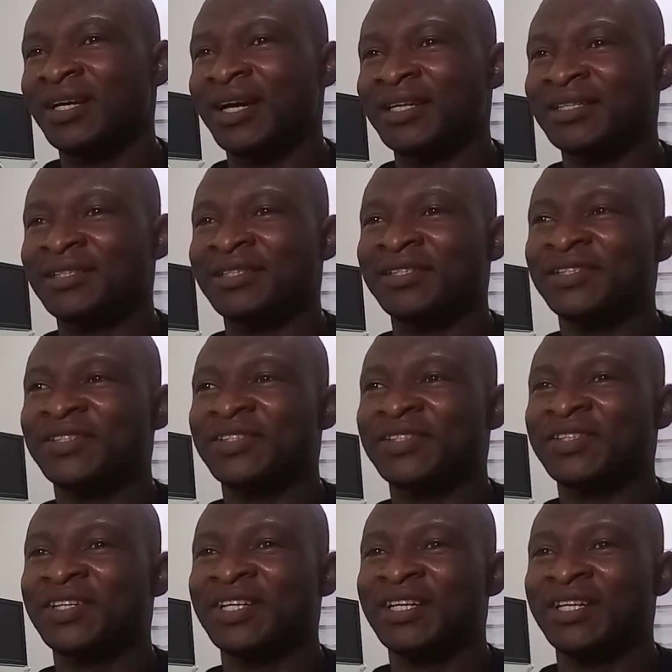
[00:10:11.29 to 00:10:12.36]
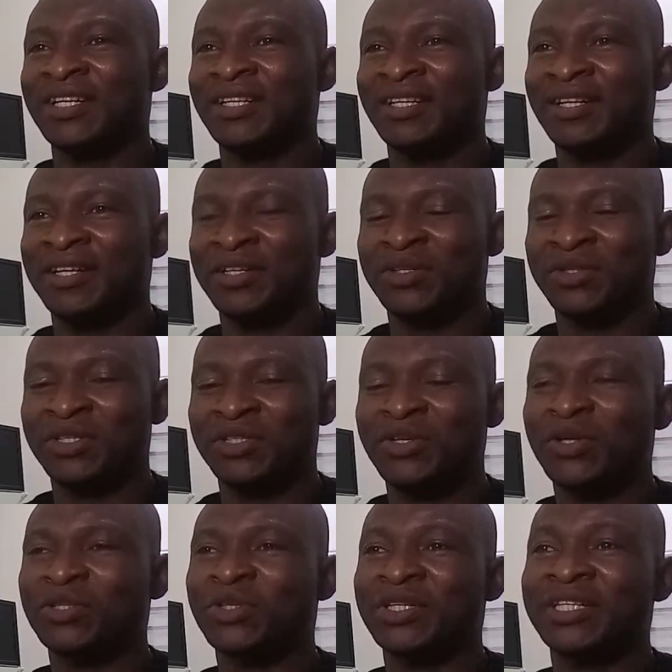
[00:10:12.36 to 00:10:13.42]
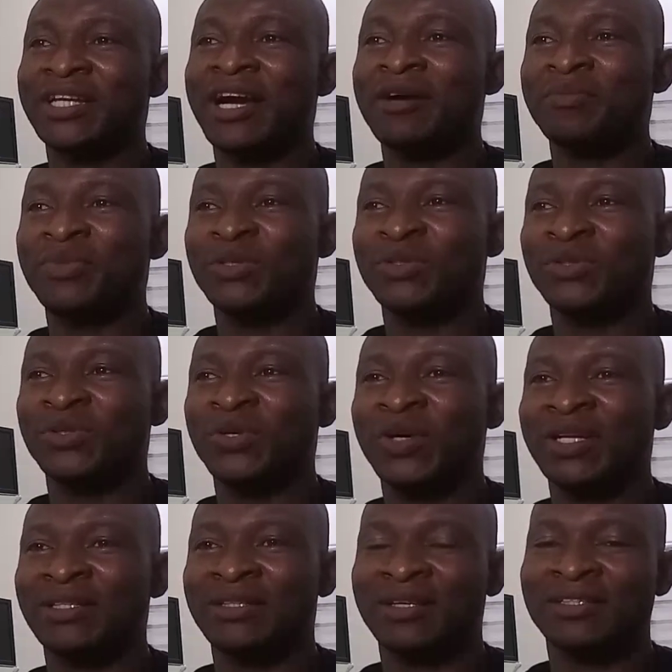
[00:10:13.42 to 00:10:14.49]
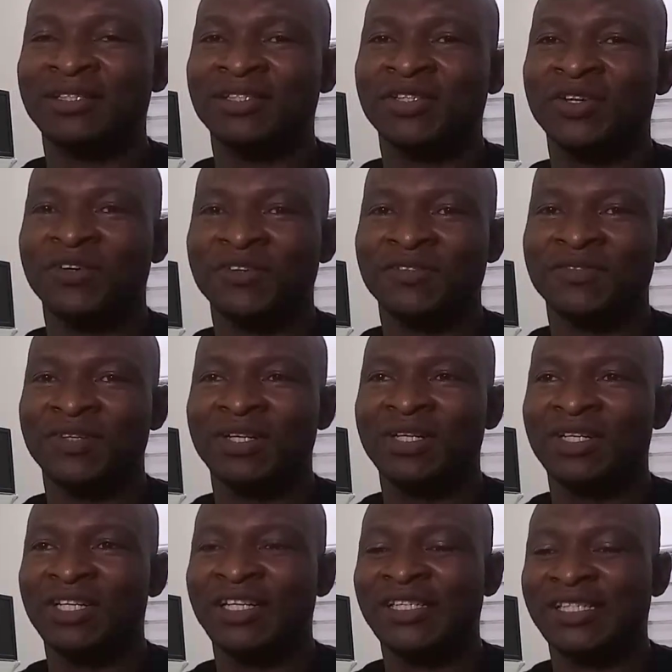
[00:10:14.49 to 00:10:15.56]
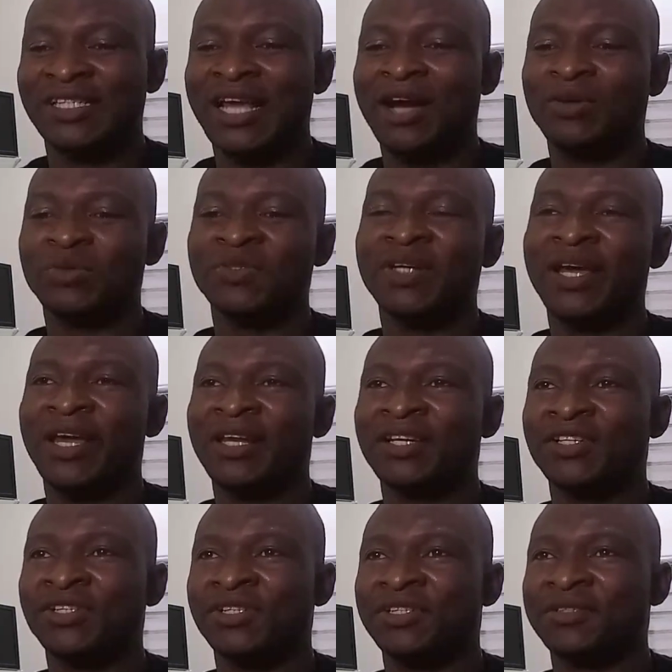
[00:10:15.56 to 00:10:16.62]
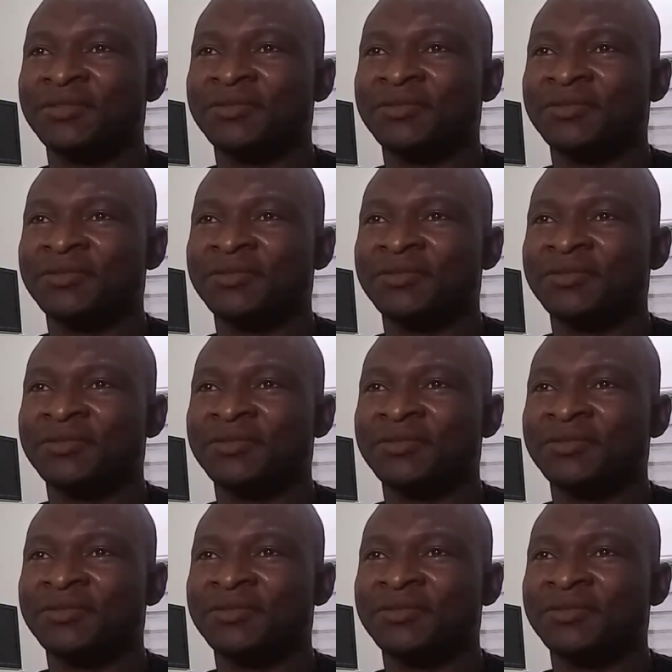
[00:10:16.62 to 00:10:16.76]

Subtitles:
as it is reduction in amplitude or intensity of the sound energy.